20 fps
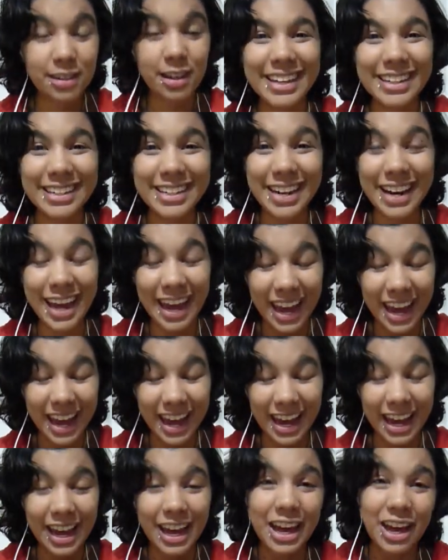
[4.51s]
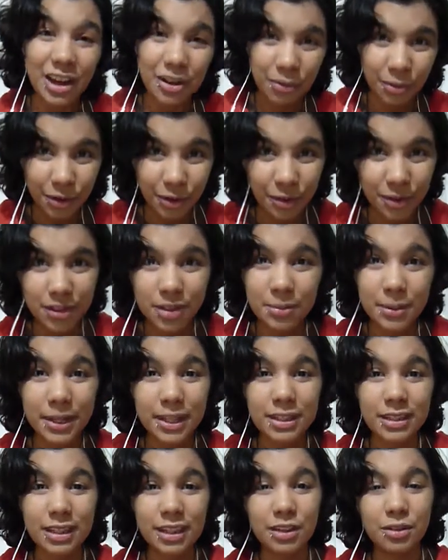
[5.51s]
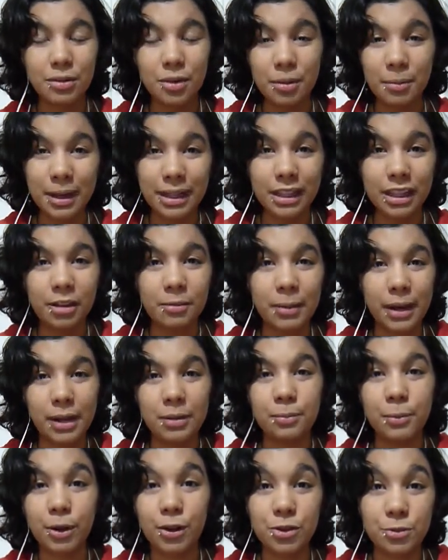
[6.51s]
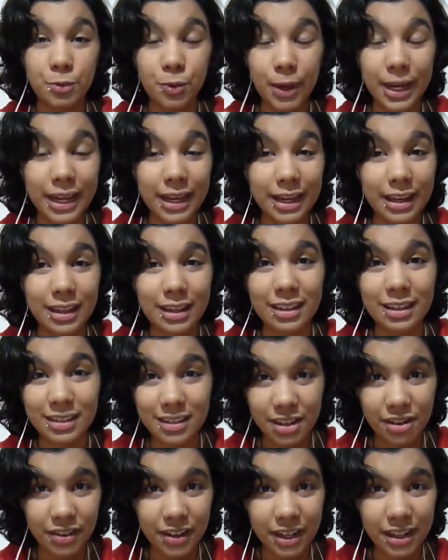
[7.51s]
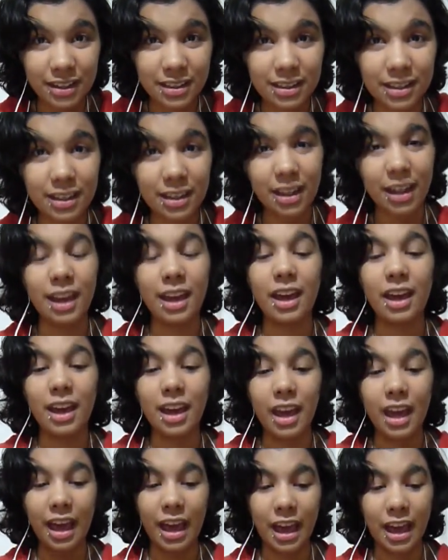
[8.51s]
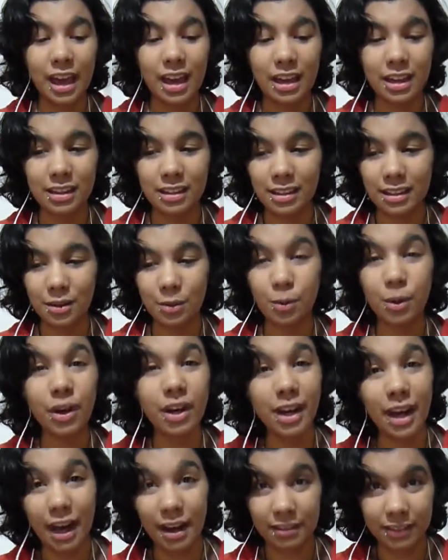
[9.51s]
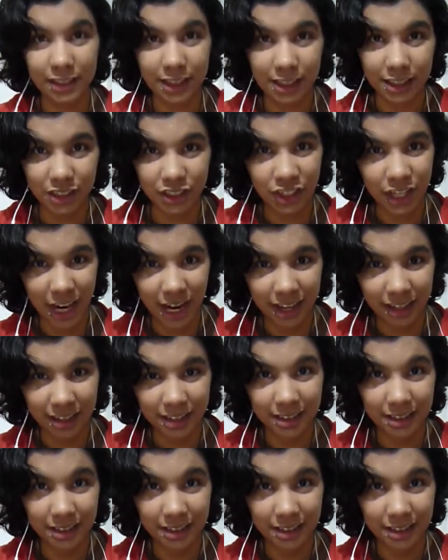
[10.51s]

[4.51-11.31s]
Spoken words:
Today, we're going to be continuing my Little Banned Books Week series, and we're going to have a little chat.